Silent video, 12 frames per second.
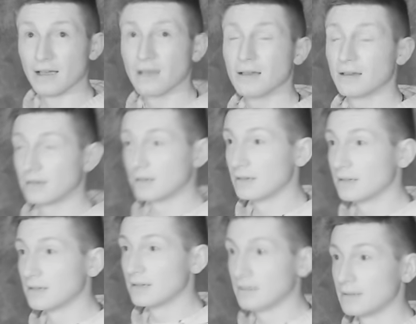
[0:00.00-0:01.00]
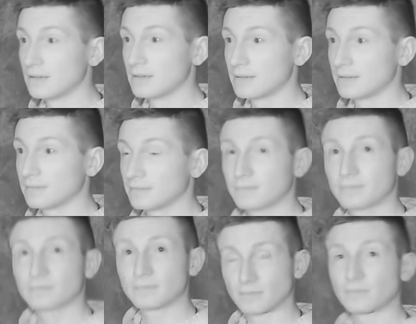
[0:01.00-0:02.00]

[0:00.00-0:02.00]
Um, they believe it to be a child